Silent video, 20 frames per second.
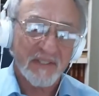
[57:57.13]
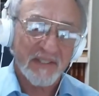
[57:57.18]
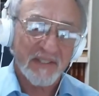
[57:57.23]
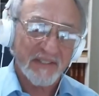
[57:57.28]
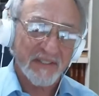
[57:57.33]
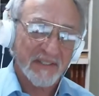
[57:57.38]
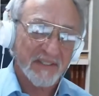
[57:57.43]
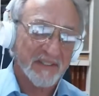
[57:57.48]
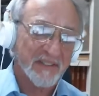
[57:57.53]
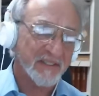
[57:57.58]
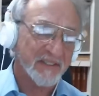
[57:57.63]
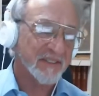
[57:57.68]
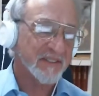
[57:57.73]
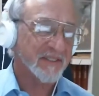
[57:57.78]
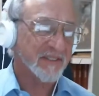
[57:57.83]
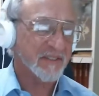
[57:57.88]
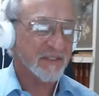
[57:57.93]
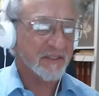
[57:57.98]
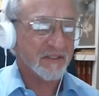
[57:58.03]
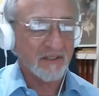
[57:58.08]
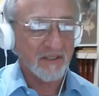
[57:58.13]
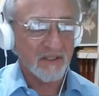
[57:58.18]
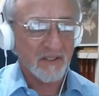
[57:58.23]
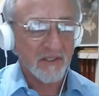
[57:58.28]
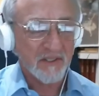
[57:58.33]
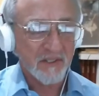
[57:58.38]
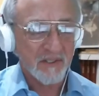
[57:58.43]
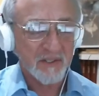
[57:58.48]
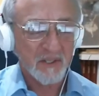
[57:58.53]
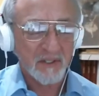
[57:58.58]
uh,
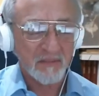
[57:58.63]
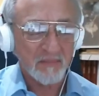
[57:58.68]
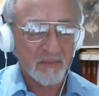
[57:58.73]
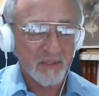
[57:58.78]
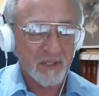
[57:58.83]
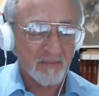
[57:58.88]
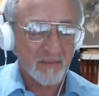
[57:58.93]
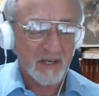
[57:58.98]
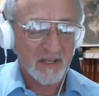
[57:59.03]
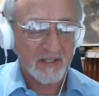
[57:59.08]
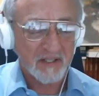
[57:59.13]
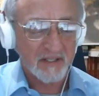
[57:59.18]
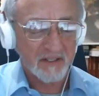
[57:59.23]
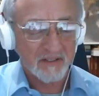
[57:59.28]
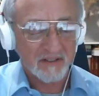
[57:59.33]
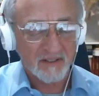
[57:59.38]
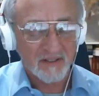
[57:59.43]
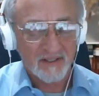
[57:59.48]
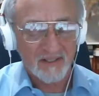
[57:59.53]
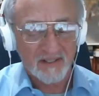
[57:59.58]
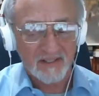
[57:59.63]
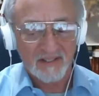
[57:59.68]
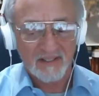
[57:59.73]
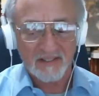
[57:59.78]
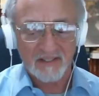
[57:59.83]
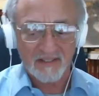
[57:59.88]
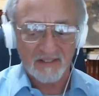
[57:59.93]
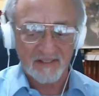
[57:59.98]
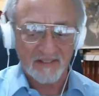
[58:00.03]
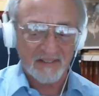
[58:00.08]
uh, struck me about our
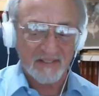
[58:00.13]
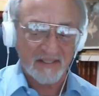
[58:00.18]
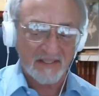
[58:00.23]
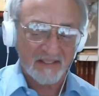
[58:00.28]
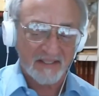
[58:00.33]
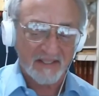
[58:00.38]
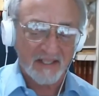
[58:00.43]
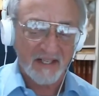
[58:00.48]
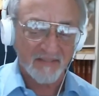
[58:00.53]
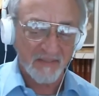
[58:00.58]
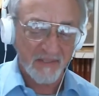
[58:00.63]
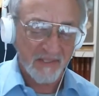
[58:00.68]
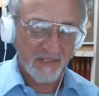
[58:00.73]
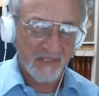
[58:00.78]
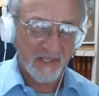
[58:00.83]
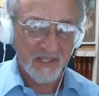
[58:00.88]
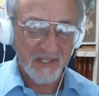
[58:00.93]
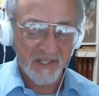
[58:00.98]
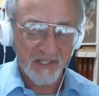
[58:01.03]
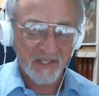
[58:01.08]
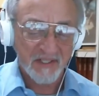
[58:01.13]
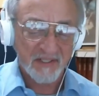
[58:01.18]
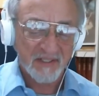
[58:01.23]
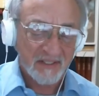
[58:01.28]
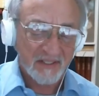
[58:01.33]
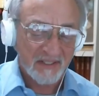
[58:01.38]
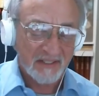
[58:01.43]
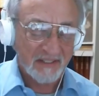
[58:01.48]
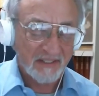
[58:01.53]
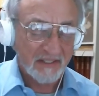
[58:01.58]
our uh, conversation
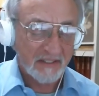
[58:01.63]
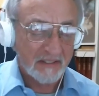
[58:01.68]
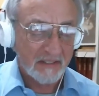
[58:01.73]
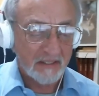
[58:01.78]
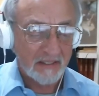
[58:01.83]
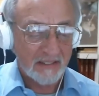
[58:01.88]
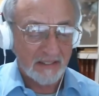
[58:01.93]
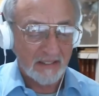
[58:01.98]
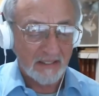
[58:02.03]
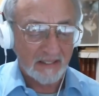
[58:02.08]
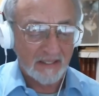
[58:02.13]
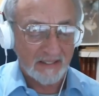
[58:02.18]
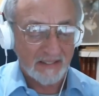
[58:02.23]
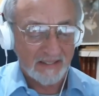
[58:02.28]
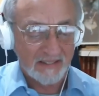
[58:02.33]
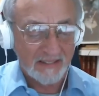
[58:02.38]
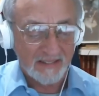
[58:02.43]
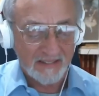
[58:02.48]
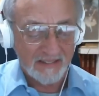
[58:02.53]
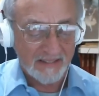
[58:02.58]
here uh,